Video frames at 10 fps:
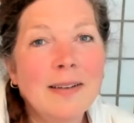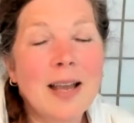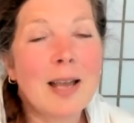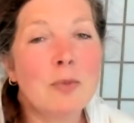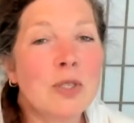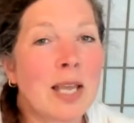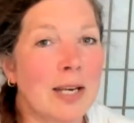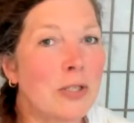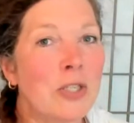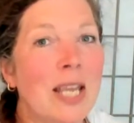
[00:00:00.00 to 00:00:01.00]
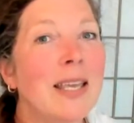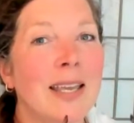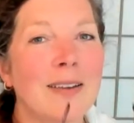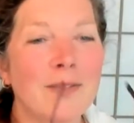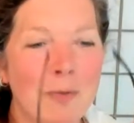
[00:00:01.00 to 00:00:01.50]
I'm just kind of
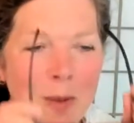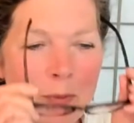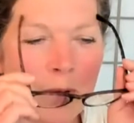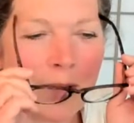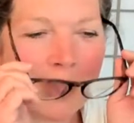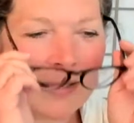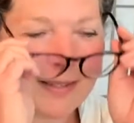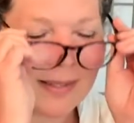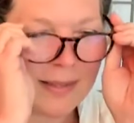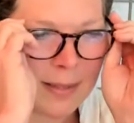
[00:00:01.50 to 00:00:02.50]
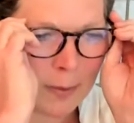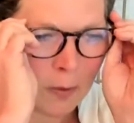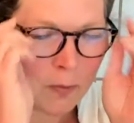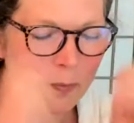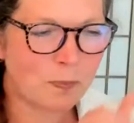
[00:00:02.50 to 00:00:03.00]
shaking remembering this.
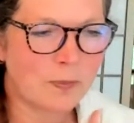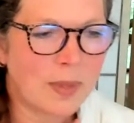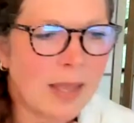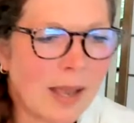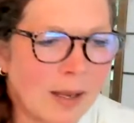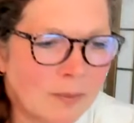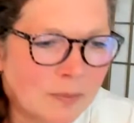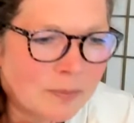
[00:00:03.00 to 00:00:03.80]
So yeah.